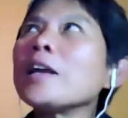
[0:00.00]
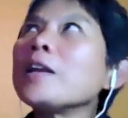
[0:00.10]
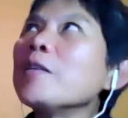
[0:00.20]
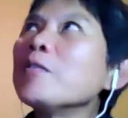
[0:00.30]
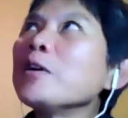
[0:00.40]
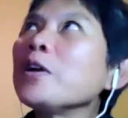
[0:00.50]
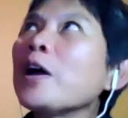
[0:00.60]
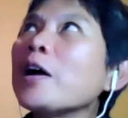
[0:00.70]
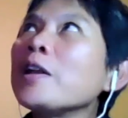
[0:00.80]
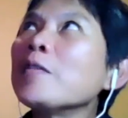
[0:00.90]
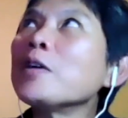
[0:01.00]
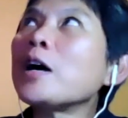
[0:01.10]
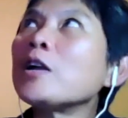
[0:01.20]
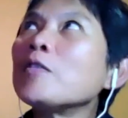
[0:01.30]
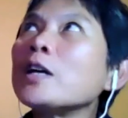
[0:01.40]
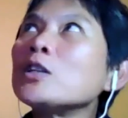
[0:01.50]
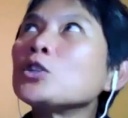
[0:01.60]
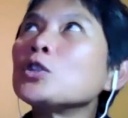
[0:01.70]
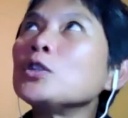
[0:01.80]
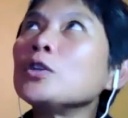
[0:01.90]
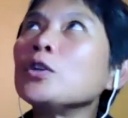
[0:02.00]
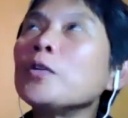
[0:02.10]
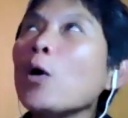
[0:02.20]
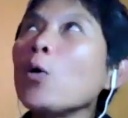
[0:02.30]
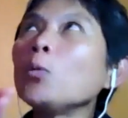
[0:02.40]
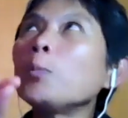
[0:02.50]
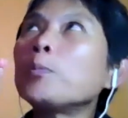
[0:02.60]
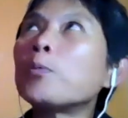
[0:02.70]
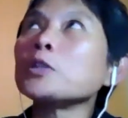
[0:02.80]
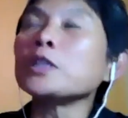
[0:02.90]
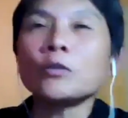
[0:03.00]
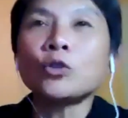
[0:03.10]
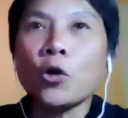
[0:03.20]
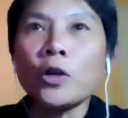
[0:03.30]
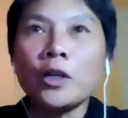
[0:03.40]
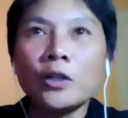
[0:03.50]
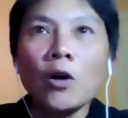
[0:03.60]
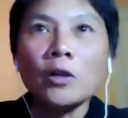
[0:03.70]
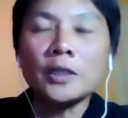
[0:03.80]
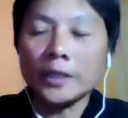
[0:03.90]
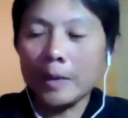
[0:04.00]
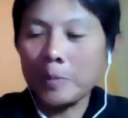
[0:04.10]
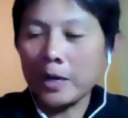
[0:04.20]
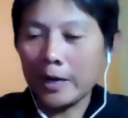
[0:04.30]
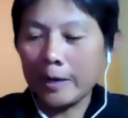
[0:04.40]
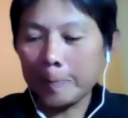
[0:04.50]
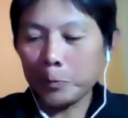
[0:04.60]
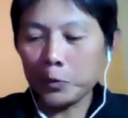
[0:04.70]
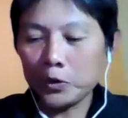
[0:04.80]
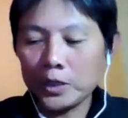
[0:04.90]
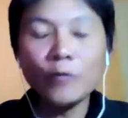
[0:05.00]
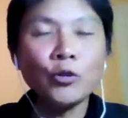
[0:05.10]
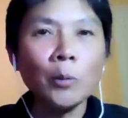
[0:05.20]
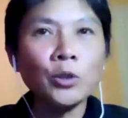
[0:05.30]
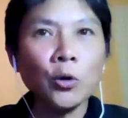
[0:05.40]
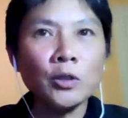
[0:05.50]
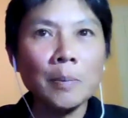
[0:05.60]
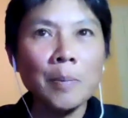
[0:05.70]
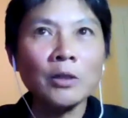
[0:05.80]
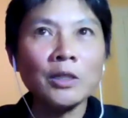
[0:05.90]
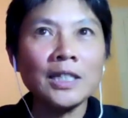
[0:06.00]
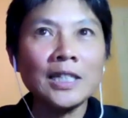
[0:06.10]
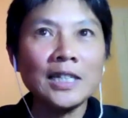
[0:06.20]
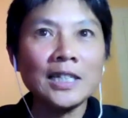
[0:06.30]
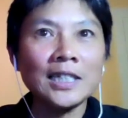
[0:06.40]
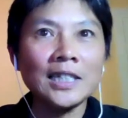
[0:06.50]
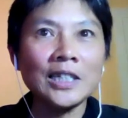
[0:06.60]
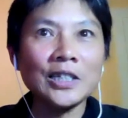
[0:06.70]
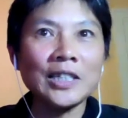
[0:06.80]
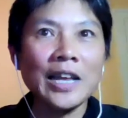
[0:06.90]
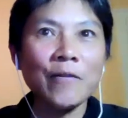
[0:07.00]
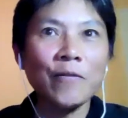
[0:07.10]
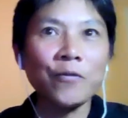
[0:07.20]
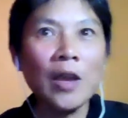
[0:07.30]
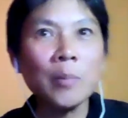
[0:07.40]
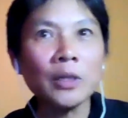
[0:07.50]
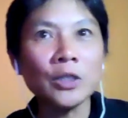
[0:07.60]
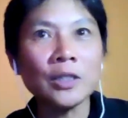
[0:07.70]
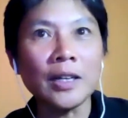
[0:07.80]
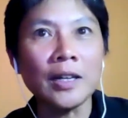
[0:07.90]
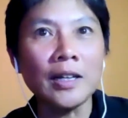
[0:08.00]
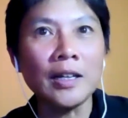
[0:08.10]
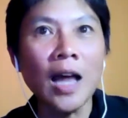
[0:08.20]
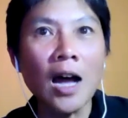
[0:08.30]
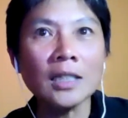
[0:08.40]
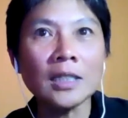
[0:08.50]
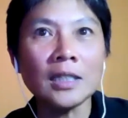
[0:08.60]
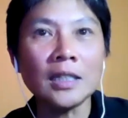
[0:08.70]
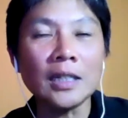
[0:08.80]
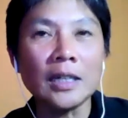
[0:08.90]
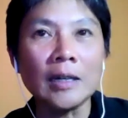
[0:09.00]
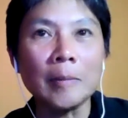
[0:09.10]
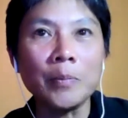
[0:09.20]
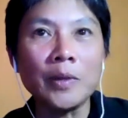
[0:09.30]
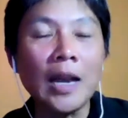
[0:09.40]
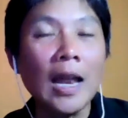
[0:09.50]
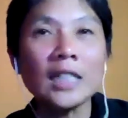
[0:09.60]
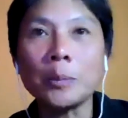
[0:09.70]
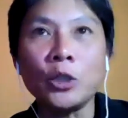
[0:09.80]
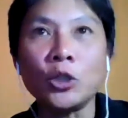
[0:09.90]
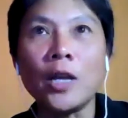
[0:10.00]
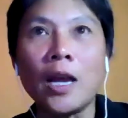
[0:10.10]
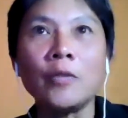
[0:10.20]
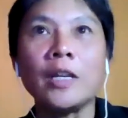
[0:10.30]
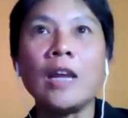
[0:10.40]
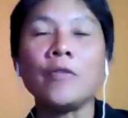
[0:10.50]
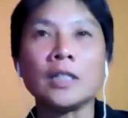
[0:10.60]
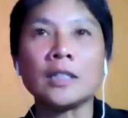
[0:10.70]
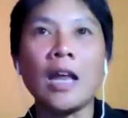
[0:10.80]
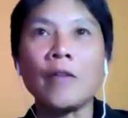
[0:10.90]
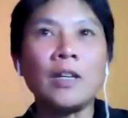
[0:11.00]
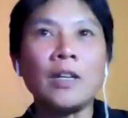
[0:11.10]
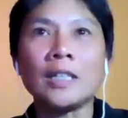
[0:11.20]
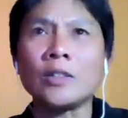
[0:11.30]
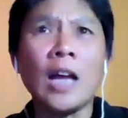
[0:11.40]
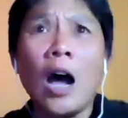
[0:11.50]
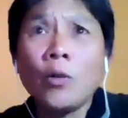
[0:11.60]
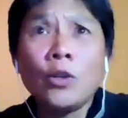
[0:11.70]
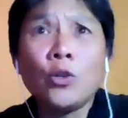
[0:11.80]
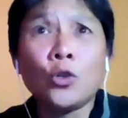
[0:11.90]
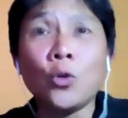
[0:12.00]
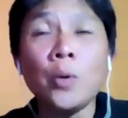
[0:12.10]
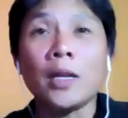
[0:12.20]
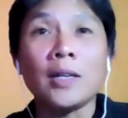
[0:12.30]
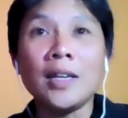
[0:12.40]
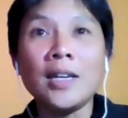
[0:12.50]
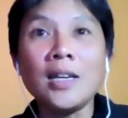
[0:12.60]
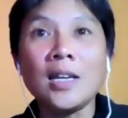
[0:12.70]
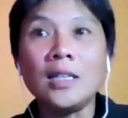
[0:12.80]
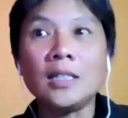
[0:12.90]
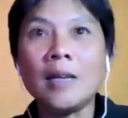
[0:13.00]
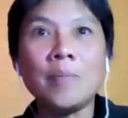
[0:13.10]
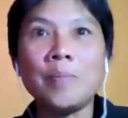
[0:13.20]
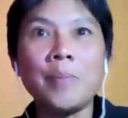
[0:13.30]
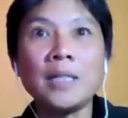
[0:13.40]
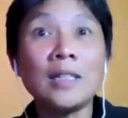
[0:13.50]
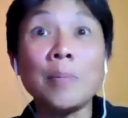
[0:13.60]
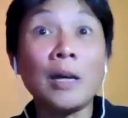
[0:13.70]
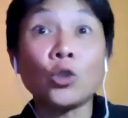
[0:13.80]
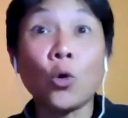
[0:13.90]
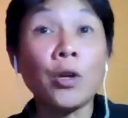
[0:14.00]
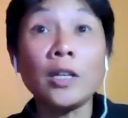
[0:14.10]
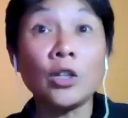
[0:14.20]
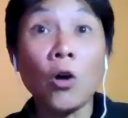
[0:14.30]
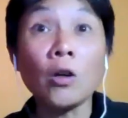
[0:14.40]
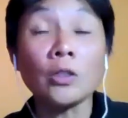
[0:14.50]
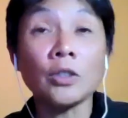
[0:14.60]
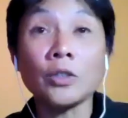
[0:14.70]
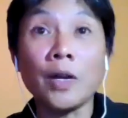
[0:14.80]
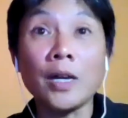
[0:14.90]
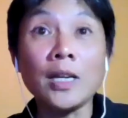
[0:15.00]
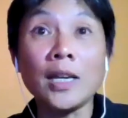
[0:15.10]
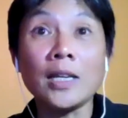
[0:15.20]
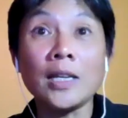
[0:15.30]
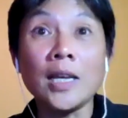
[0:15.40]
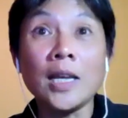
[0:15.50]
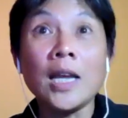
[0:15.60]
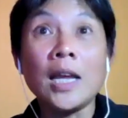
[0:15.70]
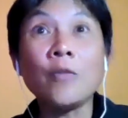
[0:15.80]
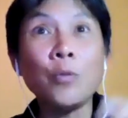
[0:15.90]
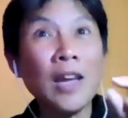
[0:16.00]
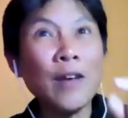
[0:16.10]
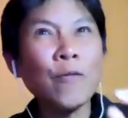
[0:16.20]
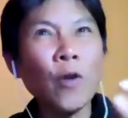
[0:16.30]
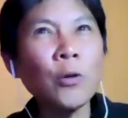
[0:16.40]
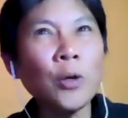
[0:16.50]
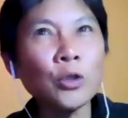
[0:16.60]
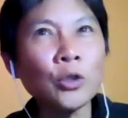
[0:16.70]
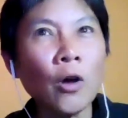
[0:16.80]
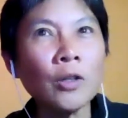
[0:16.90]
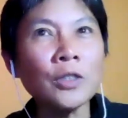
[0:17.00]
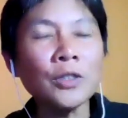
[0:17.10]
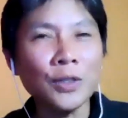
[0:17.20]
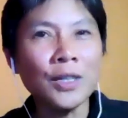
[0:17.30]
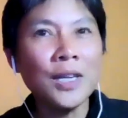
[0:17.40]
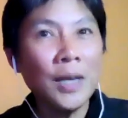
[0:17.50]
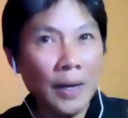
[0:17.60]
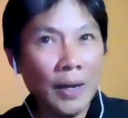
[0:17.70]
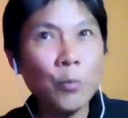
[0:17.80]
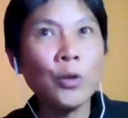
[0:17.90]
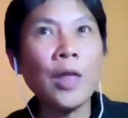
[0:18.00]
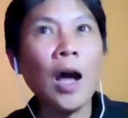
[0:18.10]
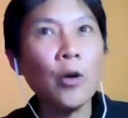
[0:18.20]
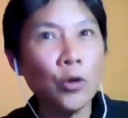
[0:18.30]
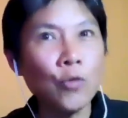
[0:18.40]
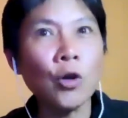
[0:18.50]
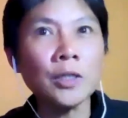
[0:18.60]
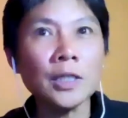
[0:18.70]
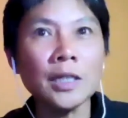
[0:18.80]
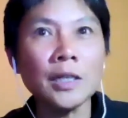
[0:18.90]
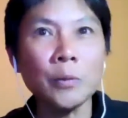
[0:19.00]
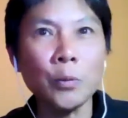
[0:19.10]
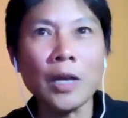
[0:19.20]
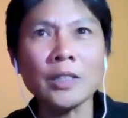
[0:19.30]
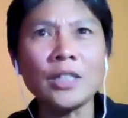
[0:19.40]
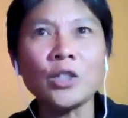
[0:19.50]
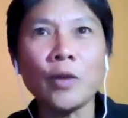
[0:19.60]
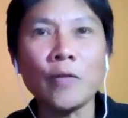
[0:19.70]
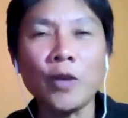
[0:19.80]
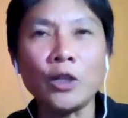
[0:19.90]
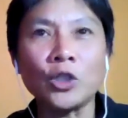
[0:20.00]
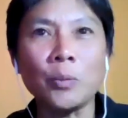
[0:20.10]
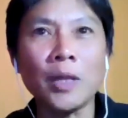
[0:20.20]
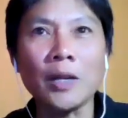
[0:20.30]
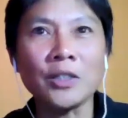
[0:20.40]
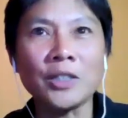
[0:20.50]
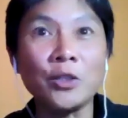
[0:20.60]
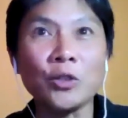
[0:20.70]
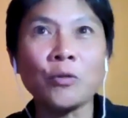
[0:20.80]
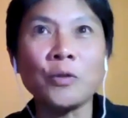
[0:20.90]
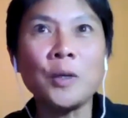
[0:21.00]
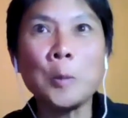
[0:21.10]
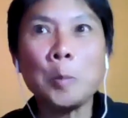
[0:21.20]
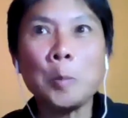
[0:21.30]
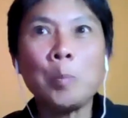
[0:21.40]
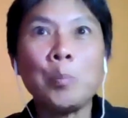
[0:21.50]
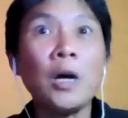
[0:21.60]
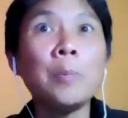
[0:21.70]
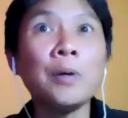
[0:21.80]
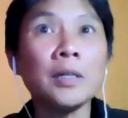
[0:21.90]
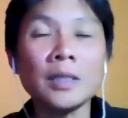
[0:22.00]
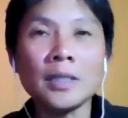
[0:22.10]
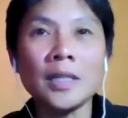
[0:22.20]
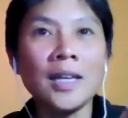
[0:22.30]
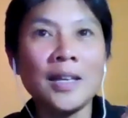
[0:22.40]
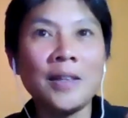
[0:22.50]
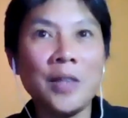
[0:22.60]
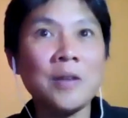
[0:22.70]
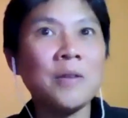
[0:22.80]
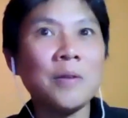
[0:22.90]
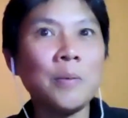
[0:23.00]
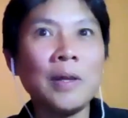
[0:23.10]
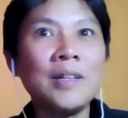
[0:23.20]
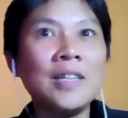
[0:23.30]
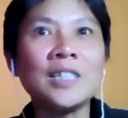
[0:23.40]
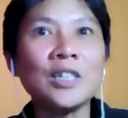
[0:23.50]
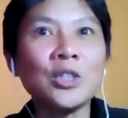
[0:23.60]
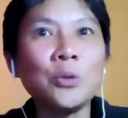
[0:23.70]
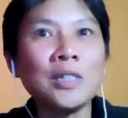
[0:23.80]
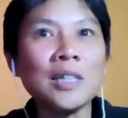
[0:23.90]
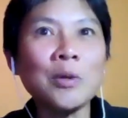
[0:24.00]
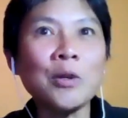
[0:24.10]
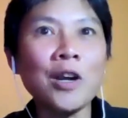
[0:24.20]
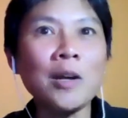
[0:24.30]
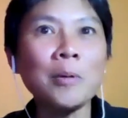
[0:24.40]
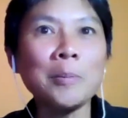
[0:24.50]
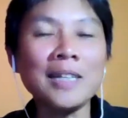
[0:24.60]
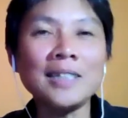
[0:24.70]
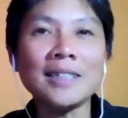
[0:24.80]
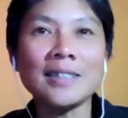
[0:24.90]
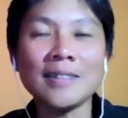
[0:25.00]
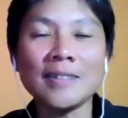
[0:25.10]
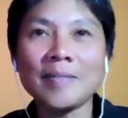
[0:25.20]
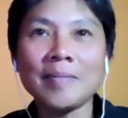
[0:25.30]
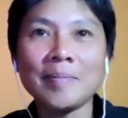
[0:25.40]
and never kind of understood that whole process of joining the dots. I mean, Steve Jobs talked about it in his like famous the last speech he ever gave in his life. And he said, so how did you do it? And he said, basically by joining the dots, right? And if we can follow those dots with our curiosity, with our sense of adventure, with our sense of purpose, then it leads us to some incredible places.